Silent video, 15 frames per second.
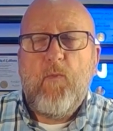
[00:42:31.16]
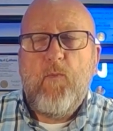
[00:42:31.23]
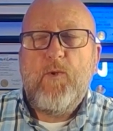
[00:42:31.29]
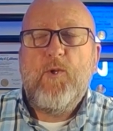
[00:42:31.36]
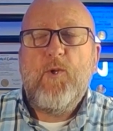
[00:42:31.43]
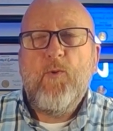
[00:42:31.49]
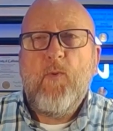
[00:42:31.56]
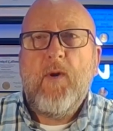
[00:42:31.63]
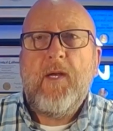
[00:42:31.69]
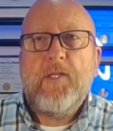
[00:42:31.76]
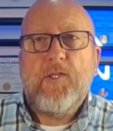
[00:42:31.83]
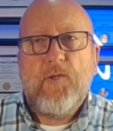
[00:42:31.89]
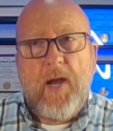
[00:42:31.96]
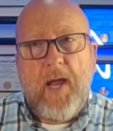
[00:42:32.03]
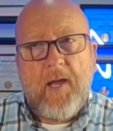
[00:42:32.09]
do want to
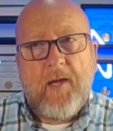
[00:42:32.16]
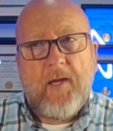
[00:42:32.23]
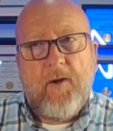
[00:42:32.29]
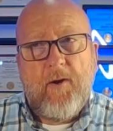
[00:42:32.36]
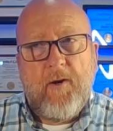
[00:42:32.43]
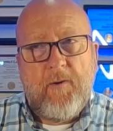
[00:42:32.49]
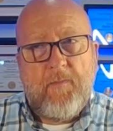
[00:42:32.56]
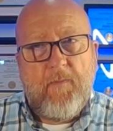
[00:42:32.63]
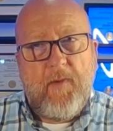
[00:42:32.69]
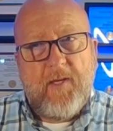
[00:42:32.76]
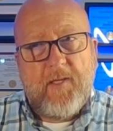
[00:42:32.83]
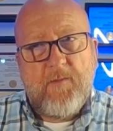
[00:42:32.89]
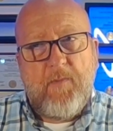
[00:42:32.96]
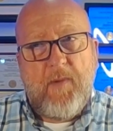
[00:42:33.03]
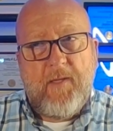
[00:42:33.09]
track our
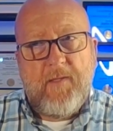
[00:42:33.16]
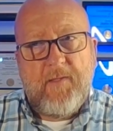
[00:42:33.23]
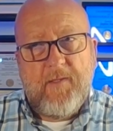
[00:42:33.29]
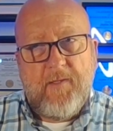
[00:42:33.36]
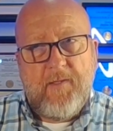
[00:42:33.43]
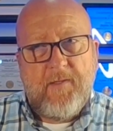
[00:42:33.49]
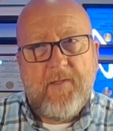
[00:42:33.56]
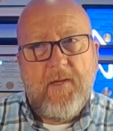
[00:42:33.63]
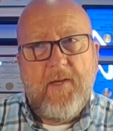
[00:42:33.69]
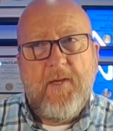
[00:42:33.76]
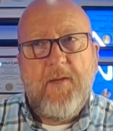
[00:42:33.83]
expenses